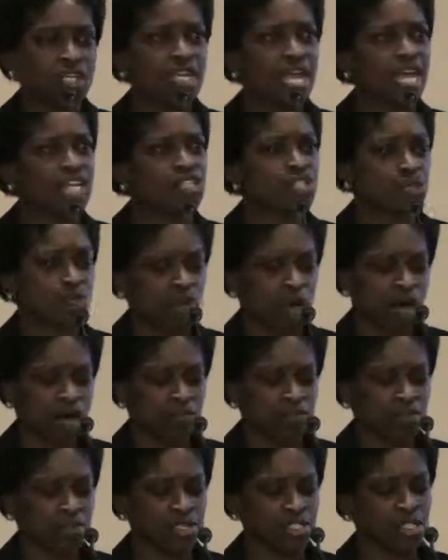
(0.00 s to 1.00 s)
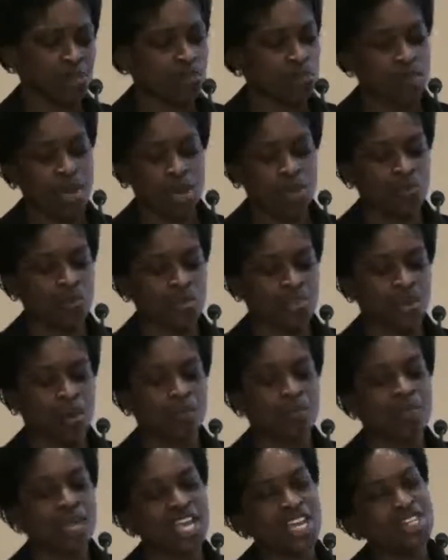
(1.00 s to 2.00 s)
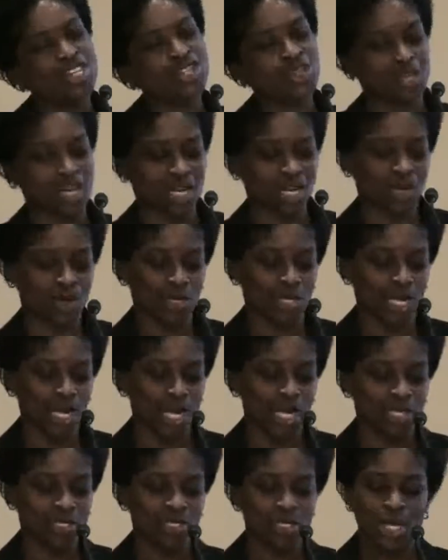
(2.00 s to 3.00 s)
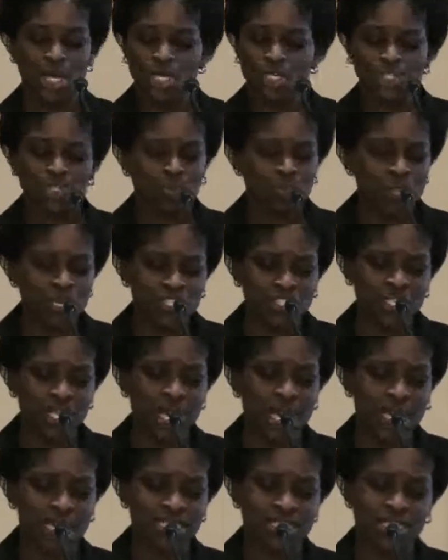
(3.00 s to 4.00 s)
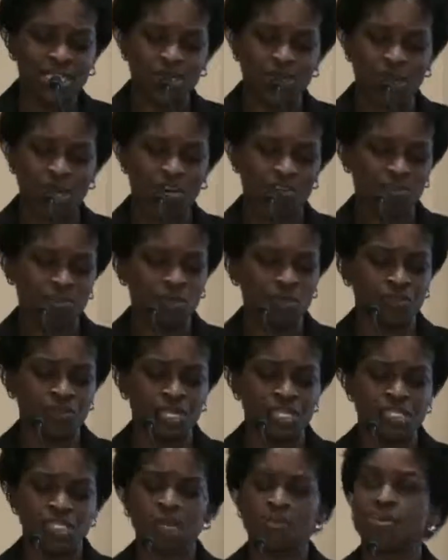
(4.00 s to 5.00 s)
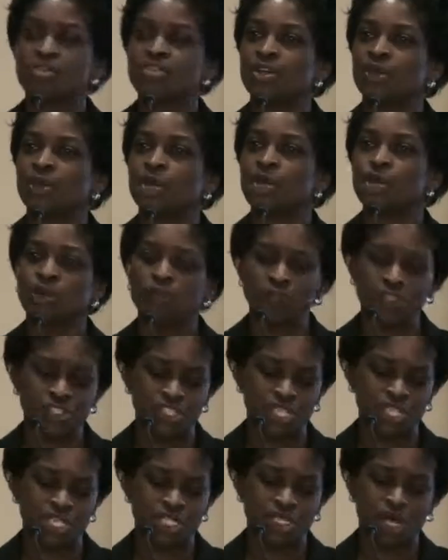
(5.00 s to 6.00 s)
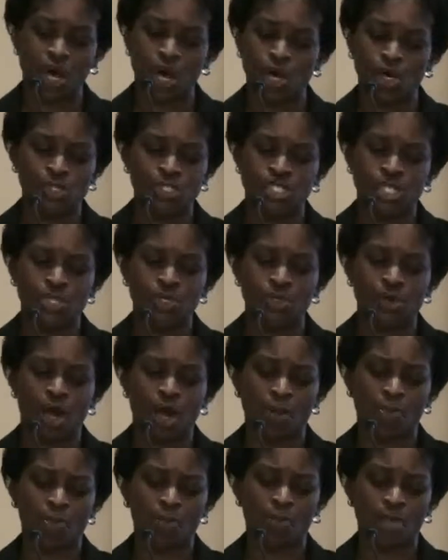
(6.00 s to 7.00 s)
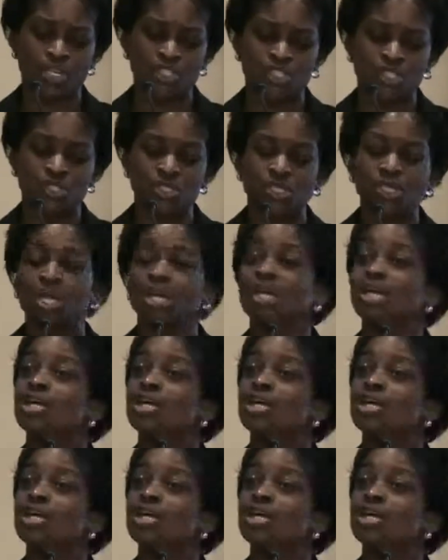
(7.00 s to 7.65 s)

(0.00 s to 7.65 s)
National Conference met with a major airline to pitch the idea of moving some of their overseas call center operations